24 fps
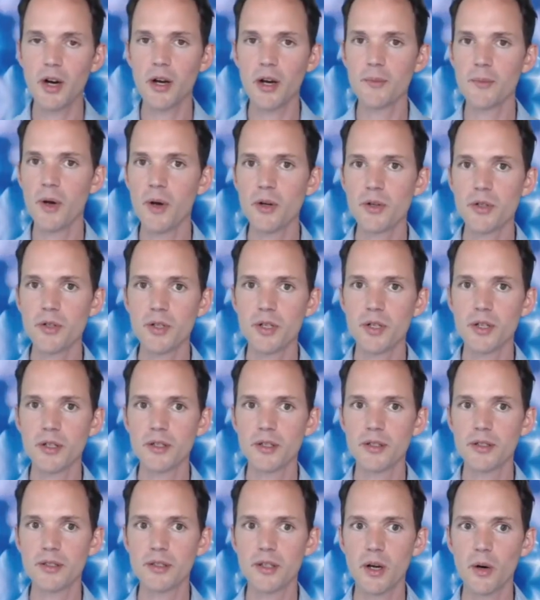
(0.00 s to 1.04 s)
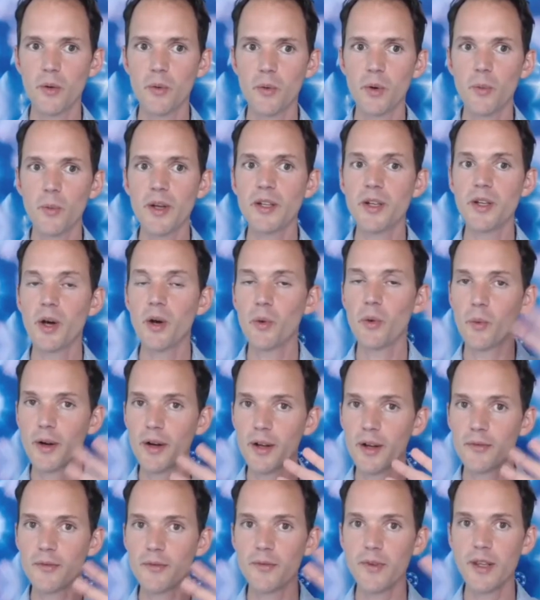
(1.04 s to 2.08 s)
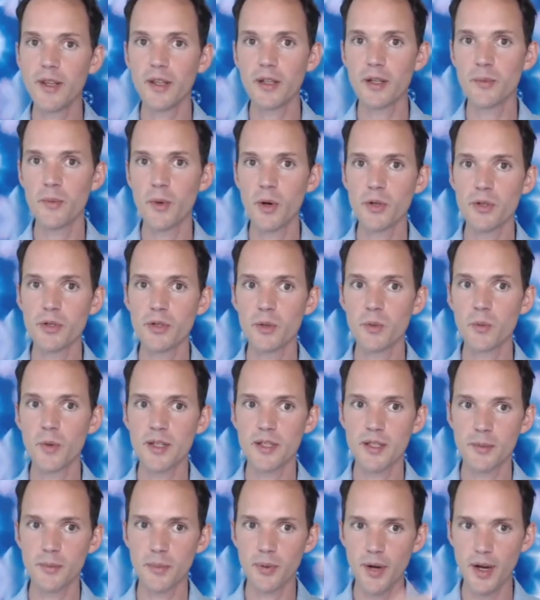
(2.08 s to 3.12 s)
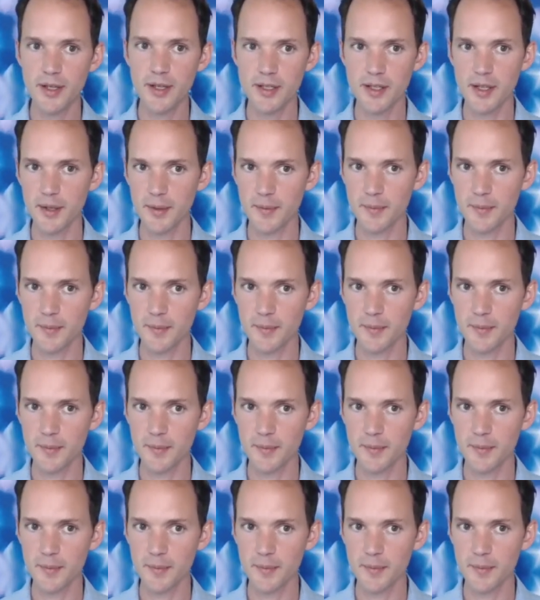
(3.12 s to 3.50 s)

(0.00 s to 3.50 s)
emotions or when we don't want to feel an emotion, we suppress it.